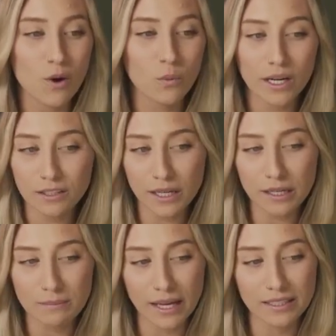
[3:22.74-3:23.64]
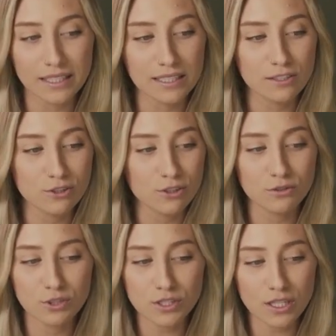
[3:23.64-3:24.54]
What I'd recommend is
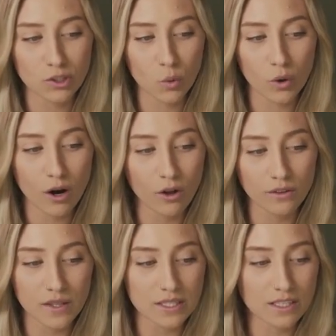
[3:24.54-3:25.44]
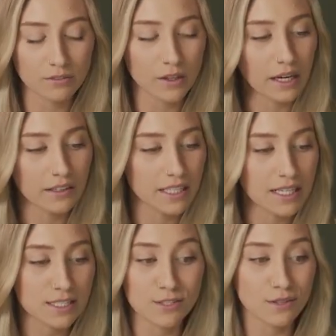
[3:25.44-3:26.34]
to just ignore all of these different
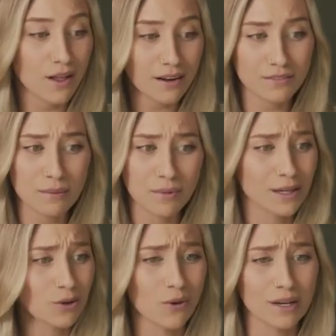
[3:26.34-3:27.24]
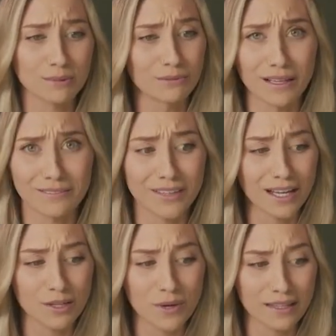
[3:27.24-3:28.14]
areas because a lot of them aren't going to be relevant
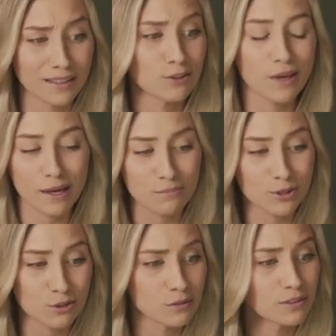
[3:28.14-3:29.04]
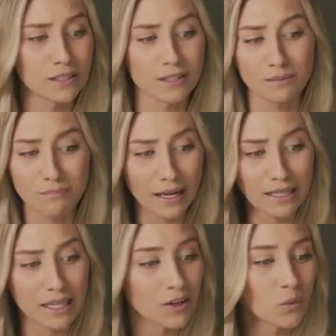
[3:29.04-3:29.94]
anyway. Like you can't push over
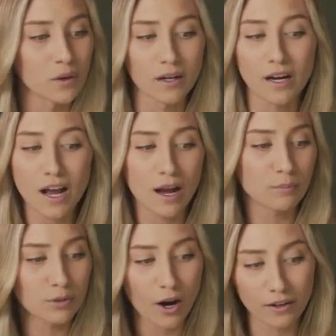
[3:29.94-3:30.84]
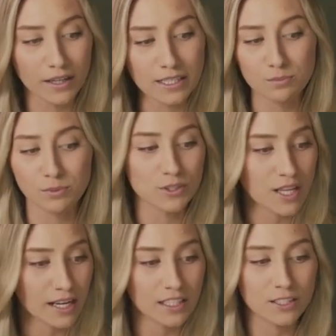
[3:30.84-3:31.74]
money or a progress
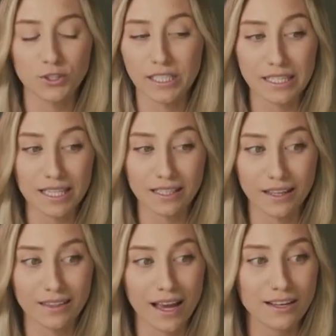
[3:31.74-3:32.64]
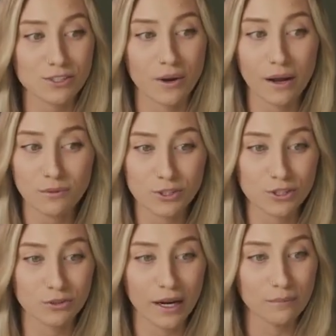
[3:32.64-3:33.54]
percentage or anything like that. So I would
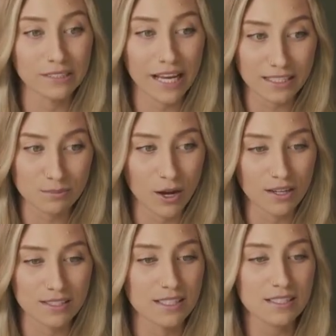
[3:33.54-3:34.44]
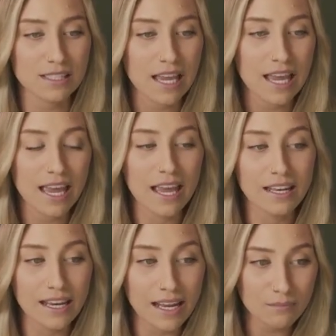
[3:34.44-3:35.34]
just grab text boxes
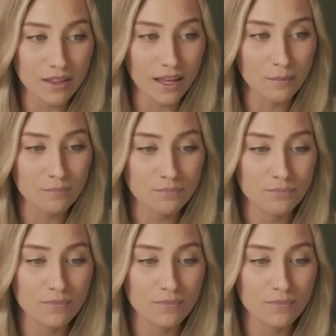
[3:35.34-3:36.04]
and name them